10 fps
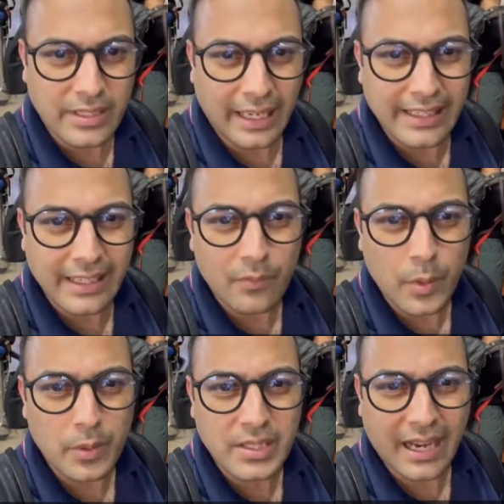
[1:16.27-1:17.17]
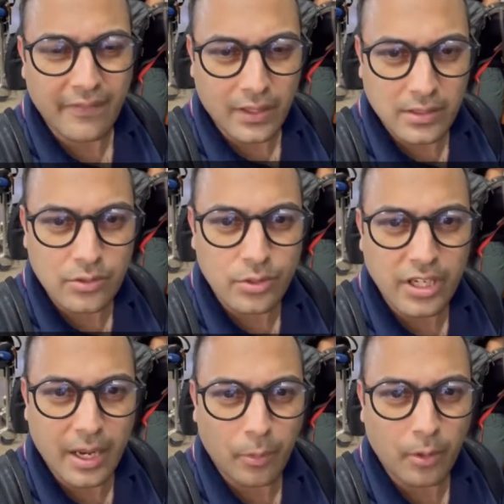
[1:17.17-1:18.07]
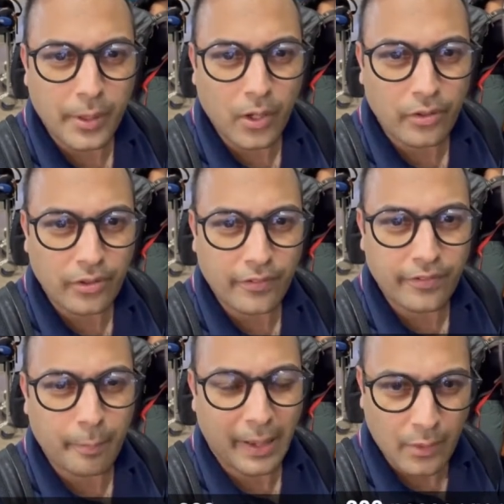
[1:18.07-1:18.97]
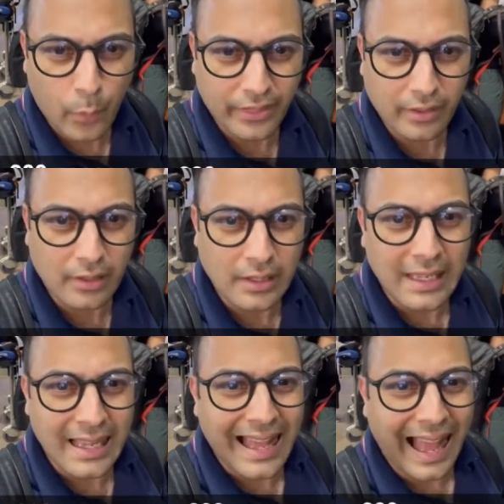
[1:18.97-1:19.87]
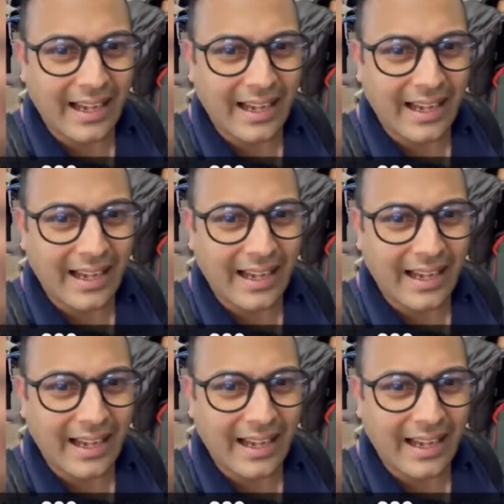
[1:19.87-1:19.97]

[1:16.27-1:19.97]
were not assisted with any resource to